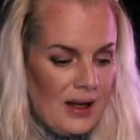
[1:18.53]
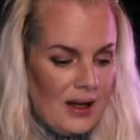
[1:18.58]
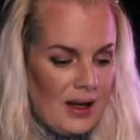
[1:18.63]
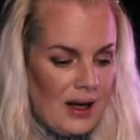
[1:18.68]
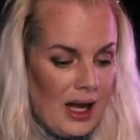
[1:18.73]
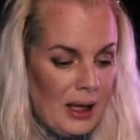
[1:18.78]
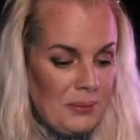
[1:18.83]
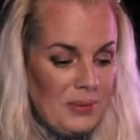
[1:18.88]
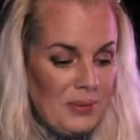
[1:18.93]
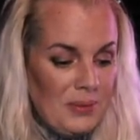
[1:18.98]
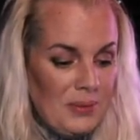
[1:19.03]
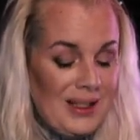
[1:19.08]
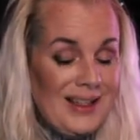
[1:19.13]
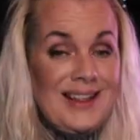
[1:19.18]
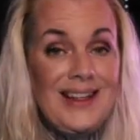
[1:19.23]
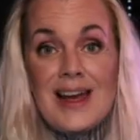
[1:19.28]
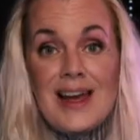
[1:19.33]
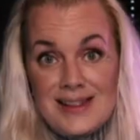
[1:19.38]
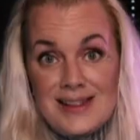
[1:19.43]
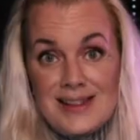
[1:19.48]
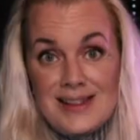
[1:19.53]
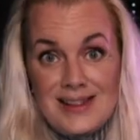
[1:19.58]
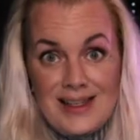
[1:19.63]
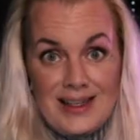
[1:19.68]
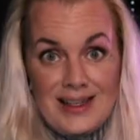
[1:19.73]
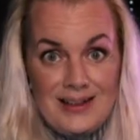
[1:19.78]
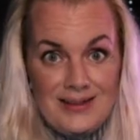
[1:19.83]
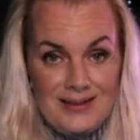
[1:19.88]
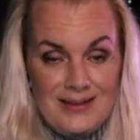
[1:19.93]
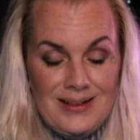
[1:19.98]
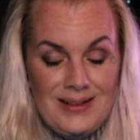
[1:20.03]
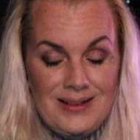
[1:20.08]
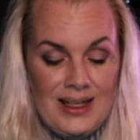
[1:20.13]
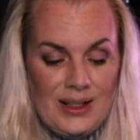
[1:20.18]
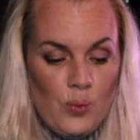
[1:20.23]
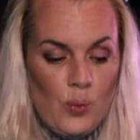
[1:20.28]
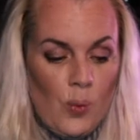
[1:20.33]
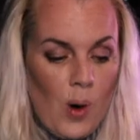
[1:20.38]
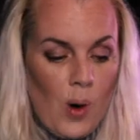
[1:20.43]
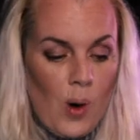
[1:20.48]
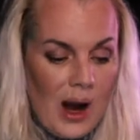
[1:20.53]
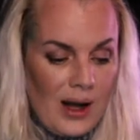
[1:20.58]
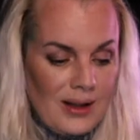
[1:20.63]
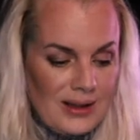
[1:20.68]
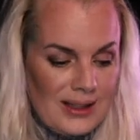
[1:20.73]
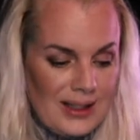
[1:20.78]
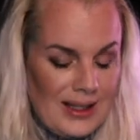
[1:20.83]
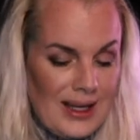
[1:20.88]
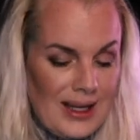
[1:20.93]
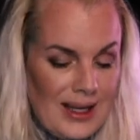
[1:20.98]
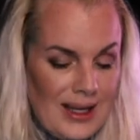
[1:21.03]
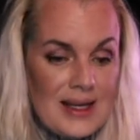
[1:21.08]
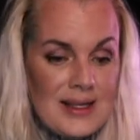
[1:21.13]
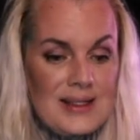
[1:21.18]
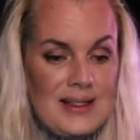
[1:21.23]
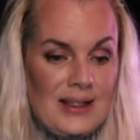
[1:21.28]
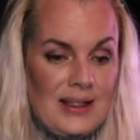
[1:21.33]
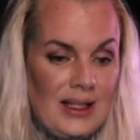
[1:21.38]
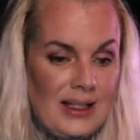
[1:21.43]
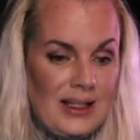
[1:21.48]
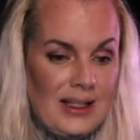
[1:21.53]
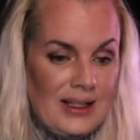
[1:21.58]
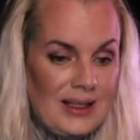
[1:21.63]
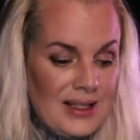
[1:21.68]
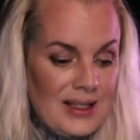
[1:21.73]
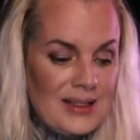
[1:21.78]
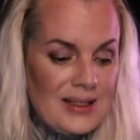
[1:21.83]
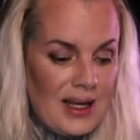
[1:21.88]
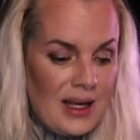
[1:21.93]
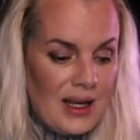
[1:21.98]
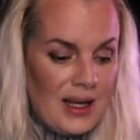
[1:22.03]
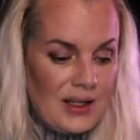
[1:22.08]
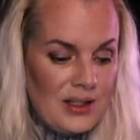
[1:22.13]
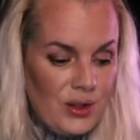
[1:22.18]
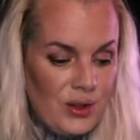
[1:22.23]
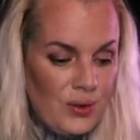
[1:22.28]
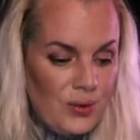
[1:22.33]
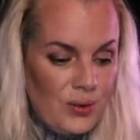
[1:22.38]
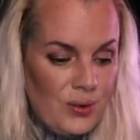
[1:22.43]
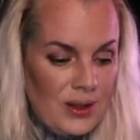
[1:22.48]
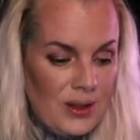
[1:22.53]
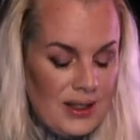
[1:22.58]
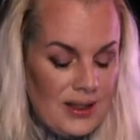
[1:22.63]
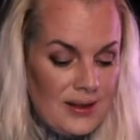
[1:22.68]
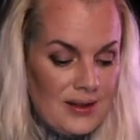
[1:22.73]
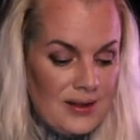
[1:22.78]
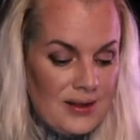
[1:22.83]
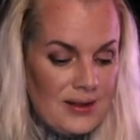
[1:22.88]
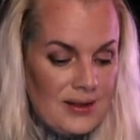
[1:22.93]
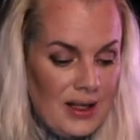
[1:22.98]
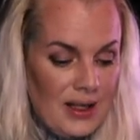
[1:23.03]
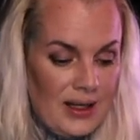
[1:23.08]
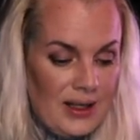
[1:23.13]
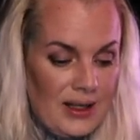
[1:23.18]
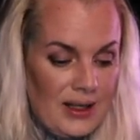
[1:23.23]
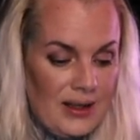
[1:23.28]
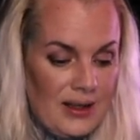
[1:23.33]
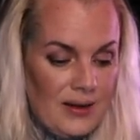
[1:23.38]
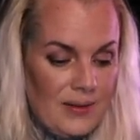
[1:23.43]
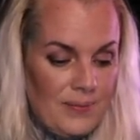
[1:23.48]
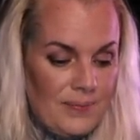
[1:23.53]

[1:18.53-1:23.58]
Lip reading: I'm guessing, like wildly guessing, like this tattoo is like